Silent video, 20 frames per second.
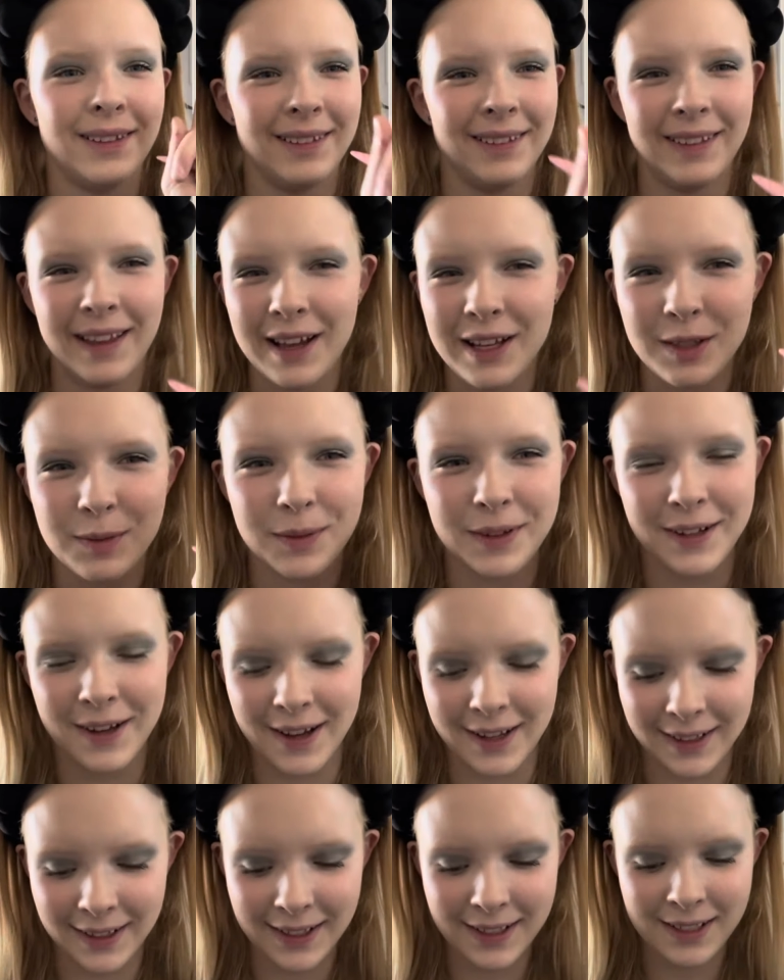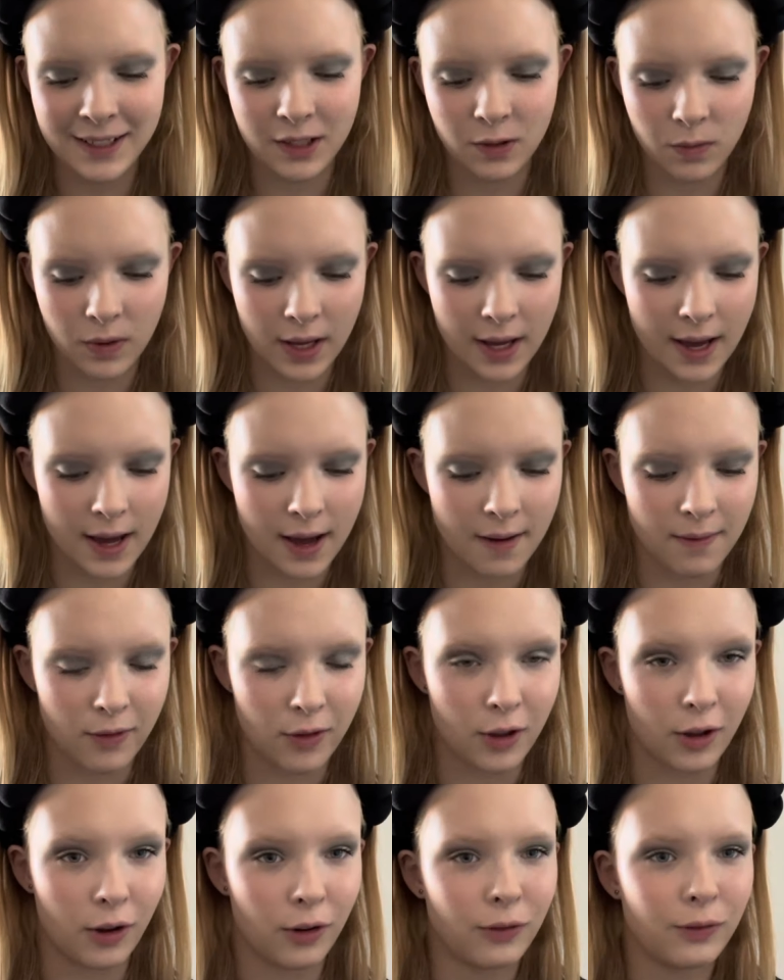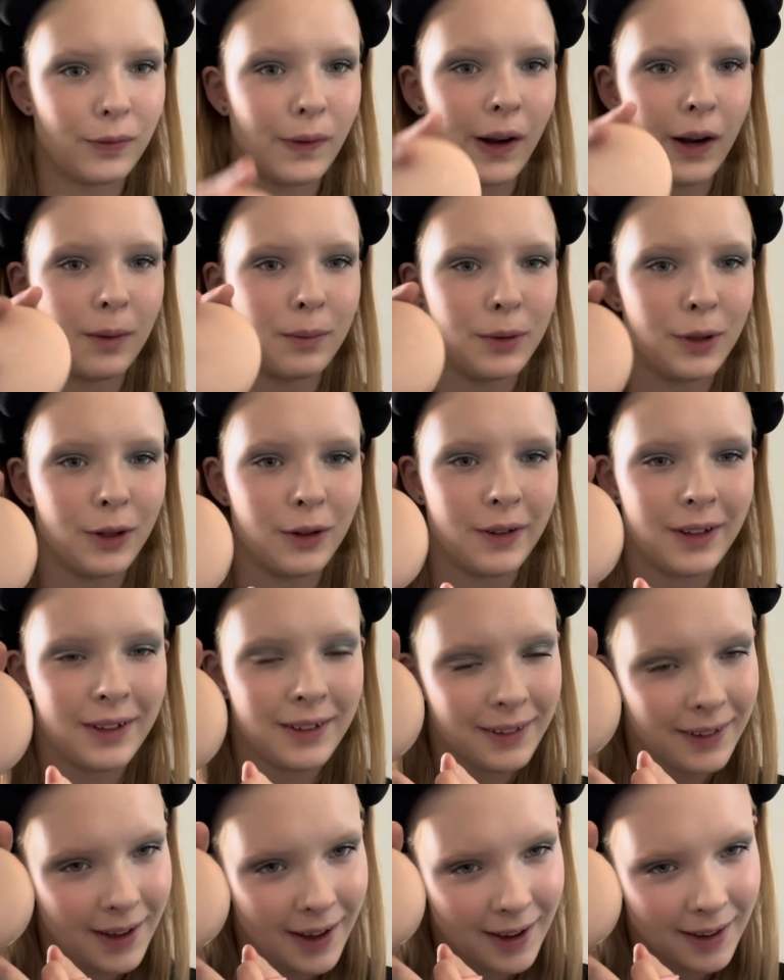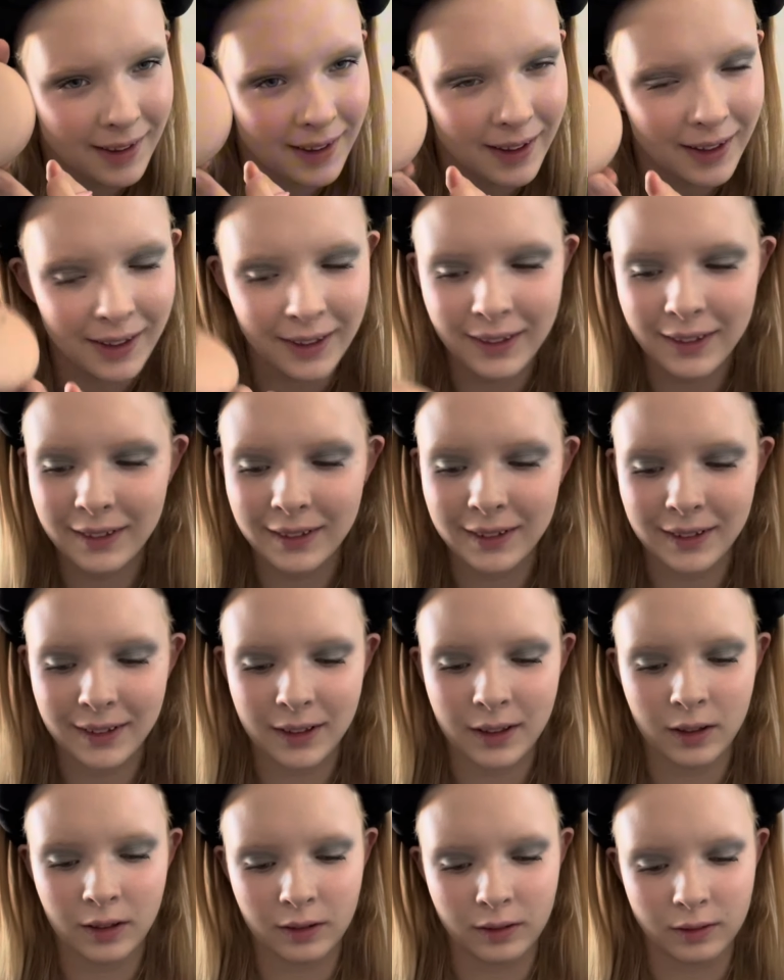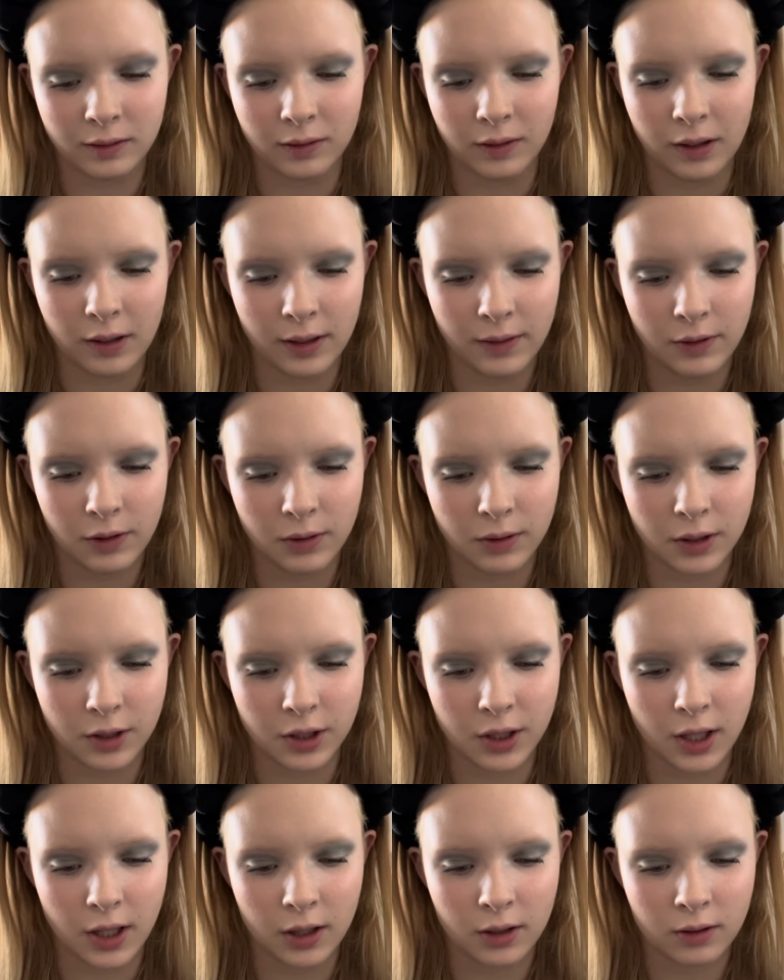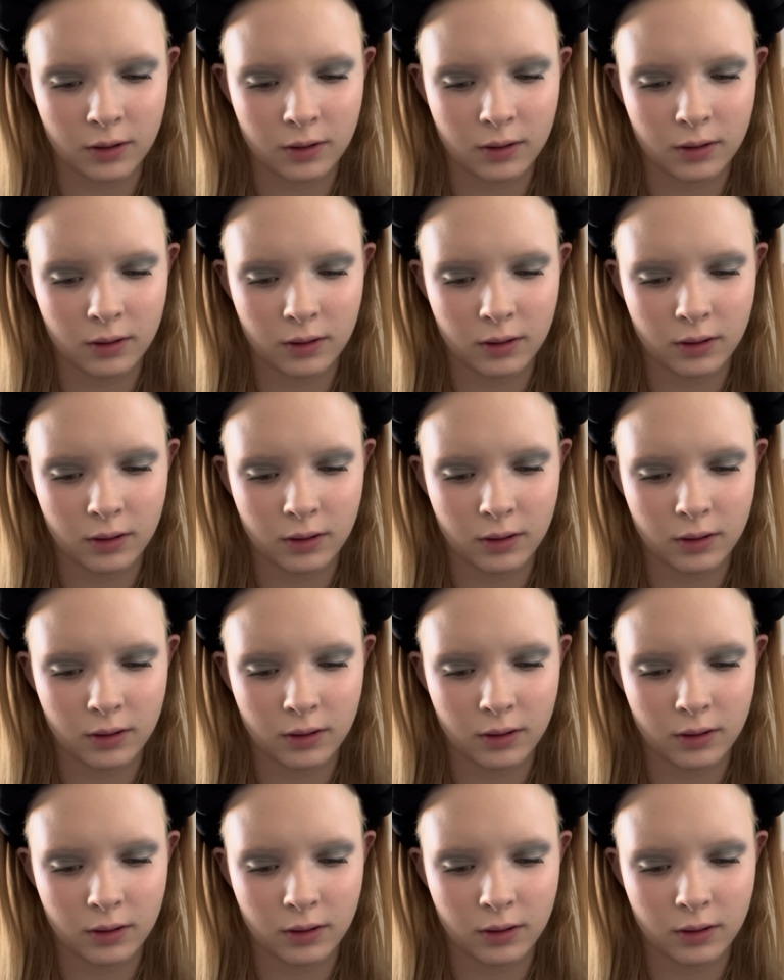Last but not least, we have the Rare Beauty highlighter. I don't even know what the shade is.